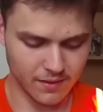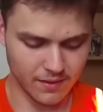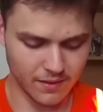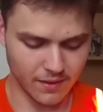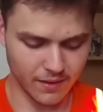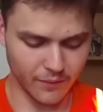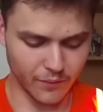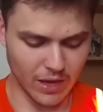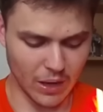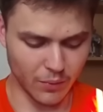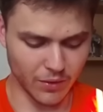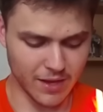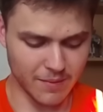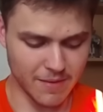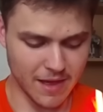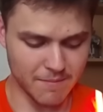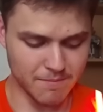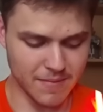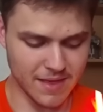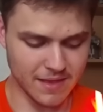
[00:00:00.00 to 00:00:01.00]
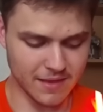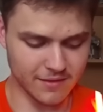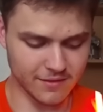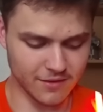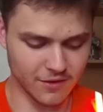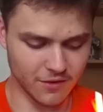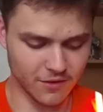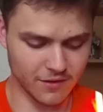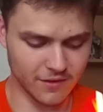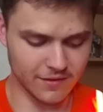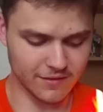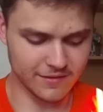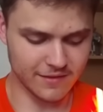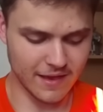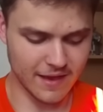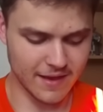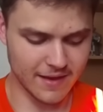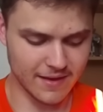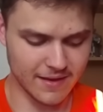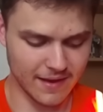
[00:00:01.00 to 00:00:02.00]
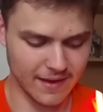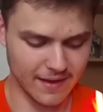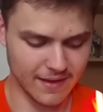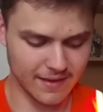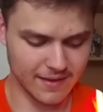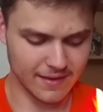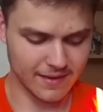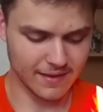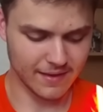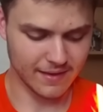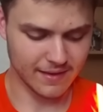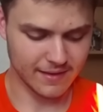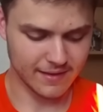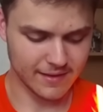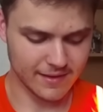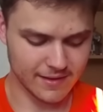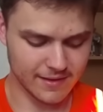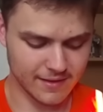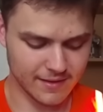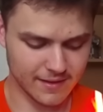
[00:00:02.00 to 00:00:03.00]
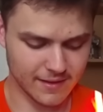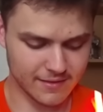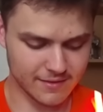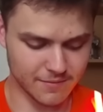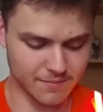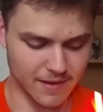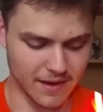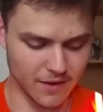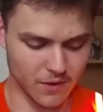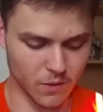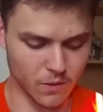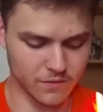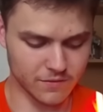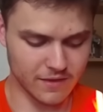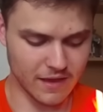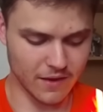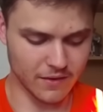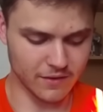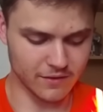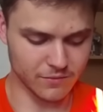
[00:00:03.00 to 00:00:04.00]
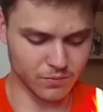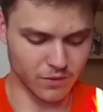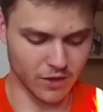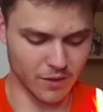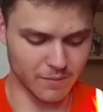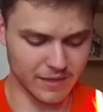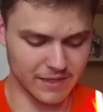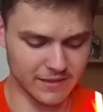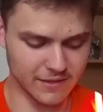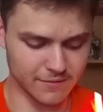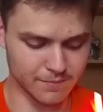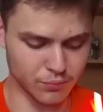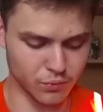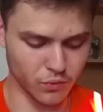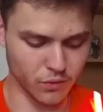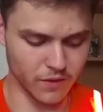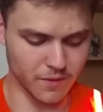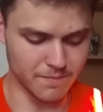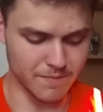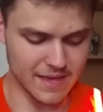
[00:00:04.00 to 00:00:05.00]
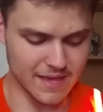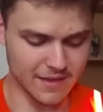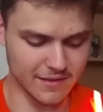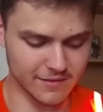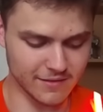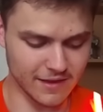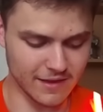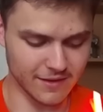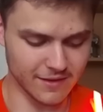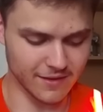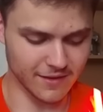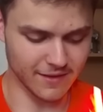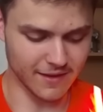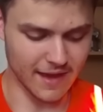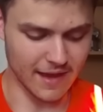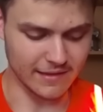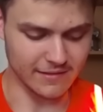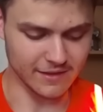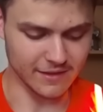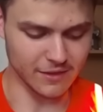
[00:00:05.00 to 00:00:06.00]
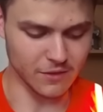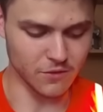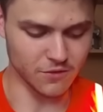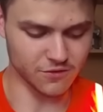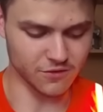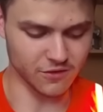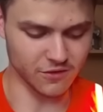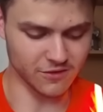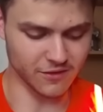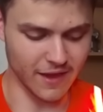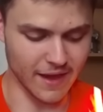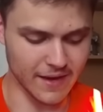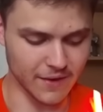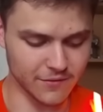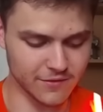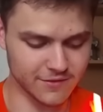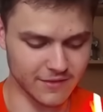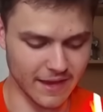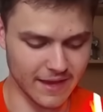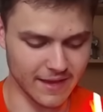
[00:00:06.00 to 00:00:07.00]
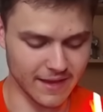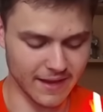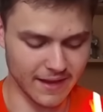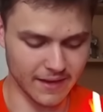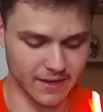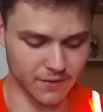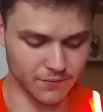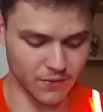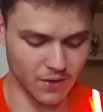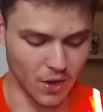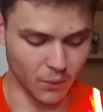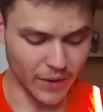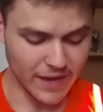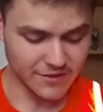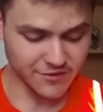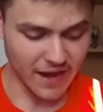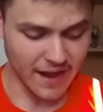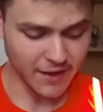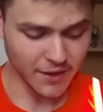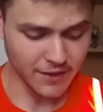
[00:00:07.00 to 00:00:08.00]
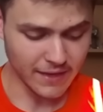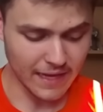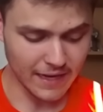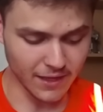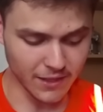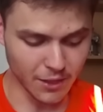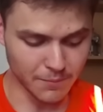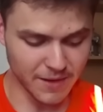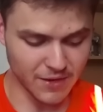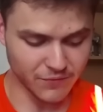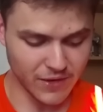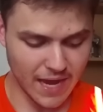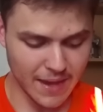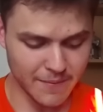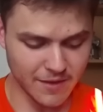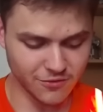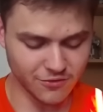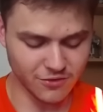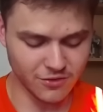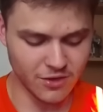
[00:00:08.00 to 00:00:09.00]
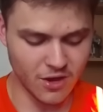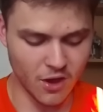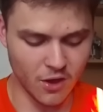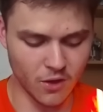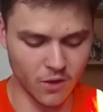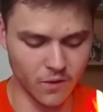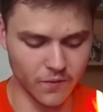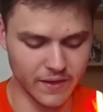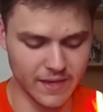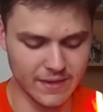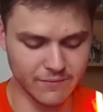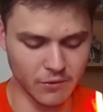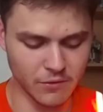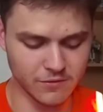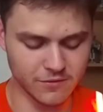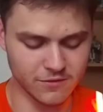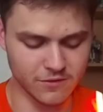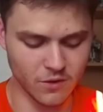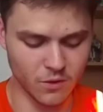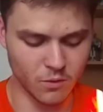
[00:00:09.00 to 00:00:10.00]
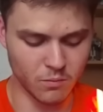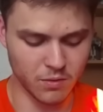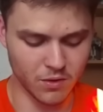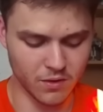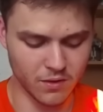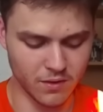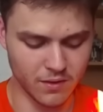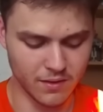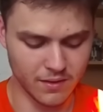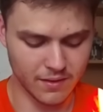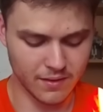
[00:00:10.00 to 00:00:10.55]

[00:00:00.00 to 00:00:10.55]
I will get my minions here to the side. Get some arrows down as well, but he does pull the minions into the Executioner's line of sight, kind of. Wait, Giant could get a little bit of damage? No, the Evo Snowball.